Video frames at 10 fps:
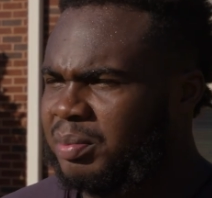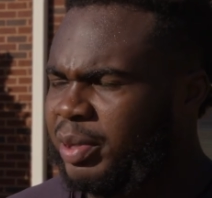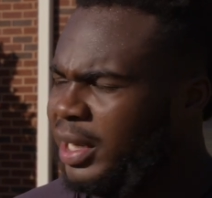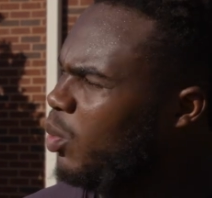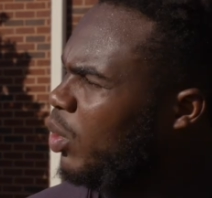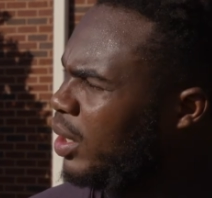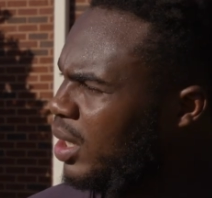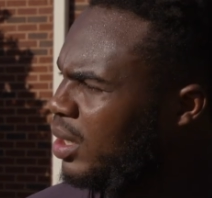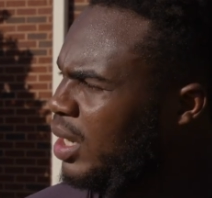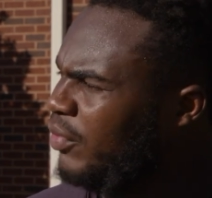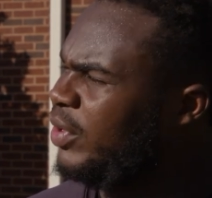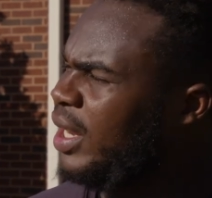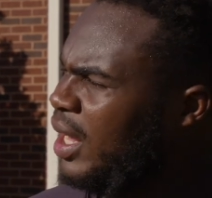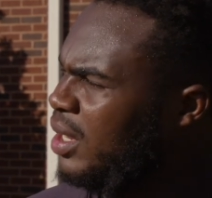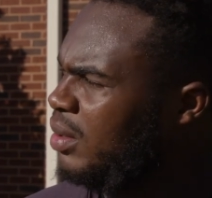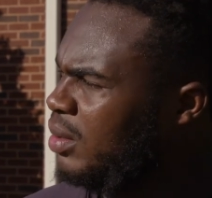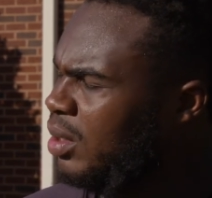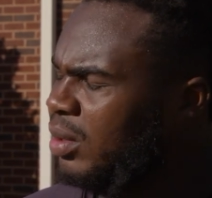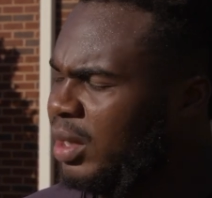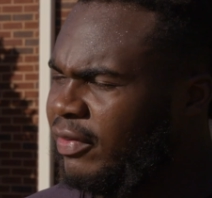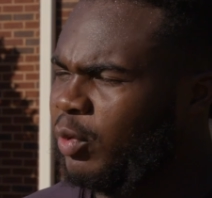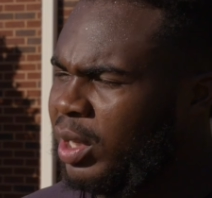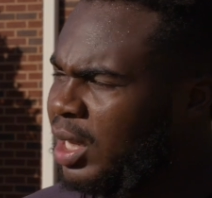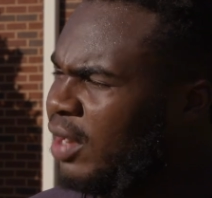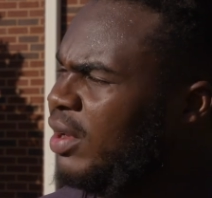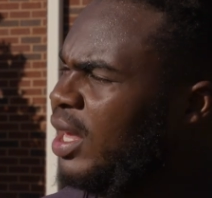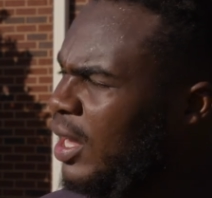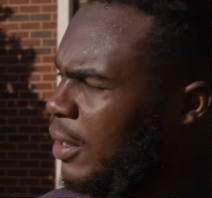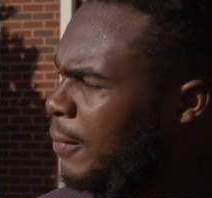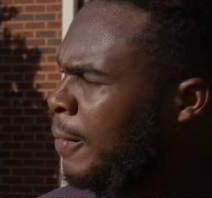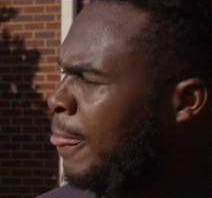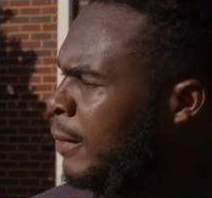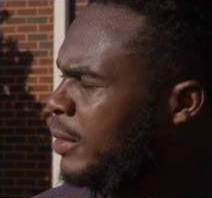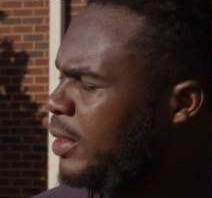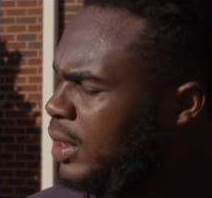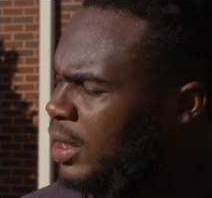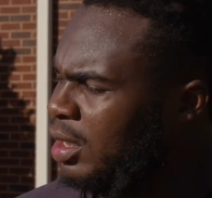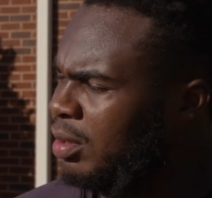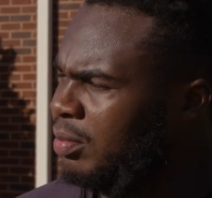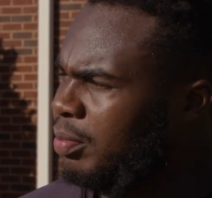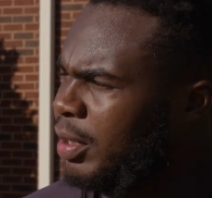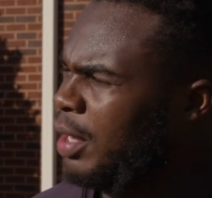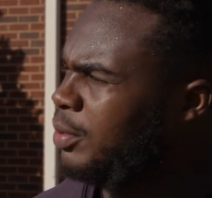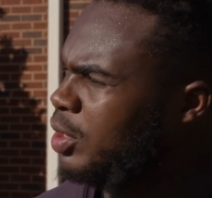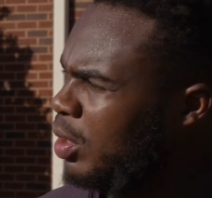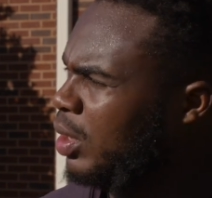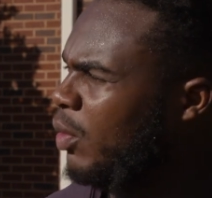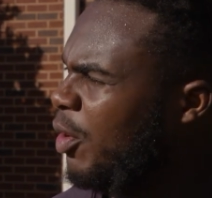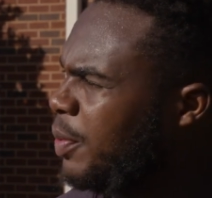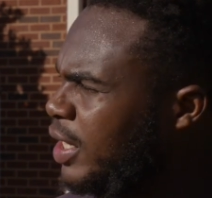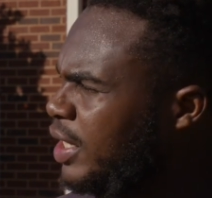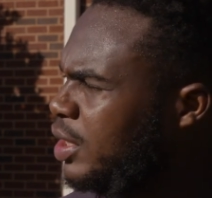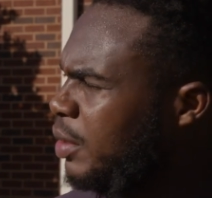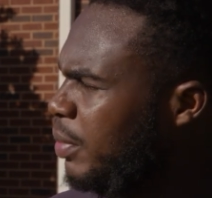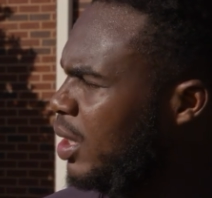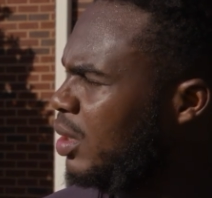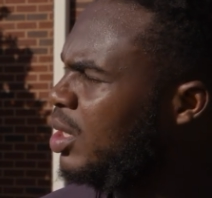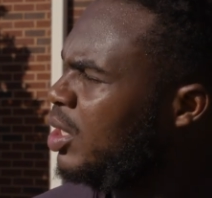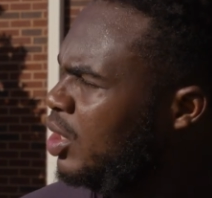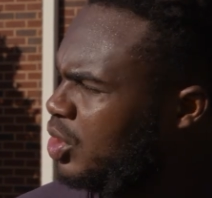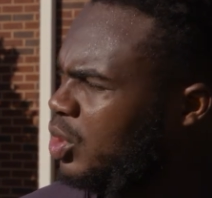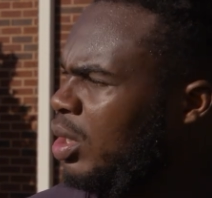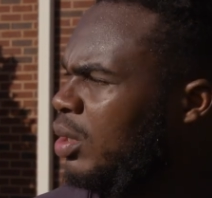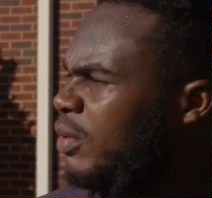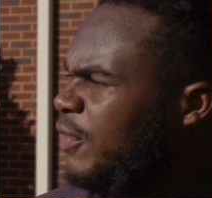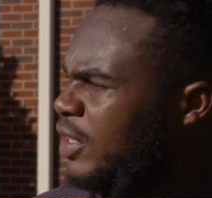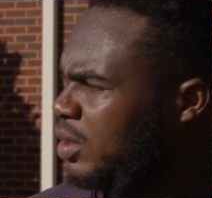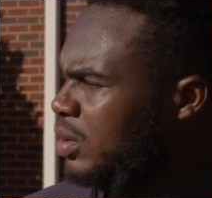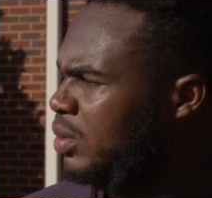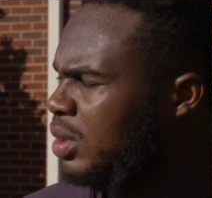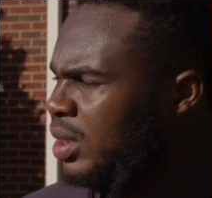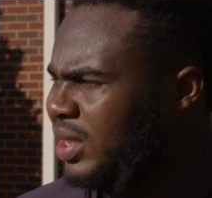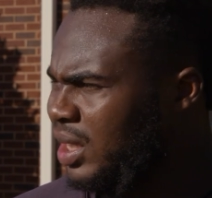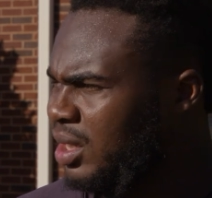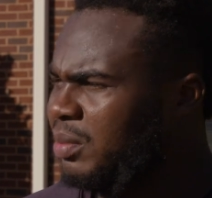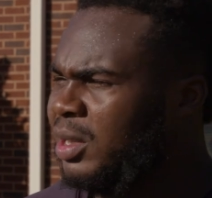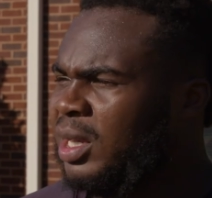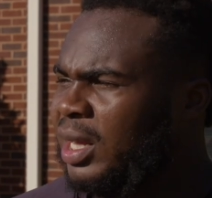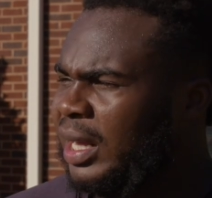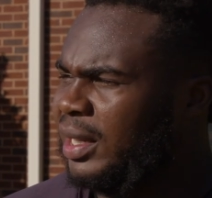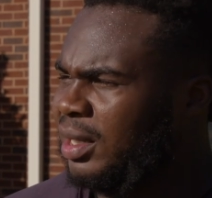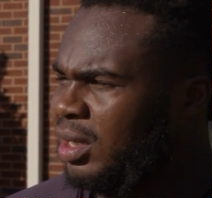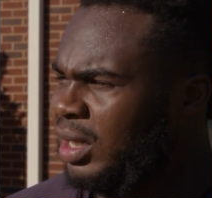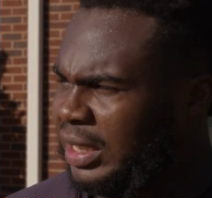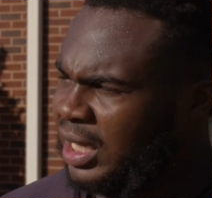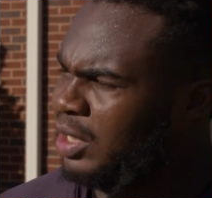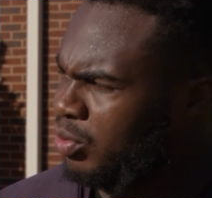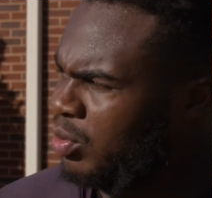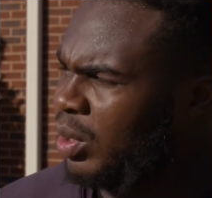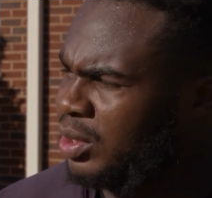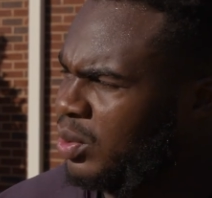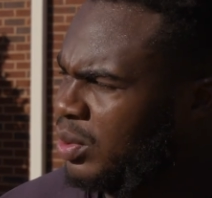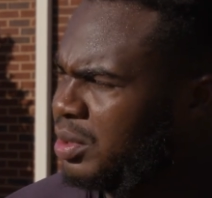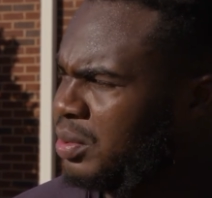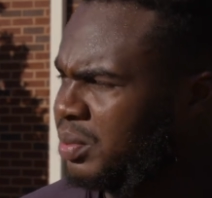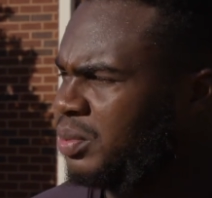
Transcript: putting that work in every day, you know, every week, every game to be able to earn that reputation of being a strong physical team, and I think that's what we're working towards.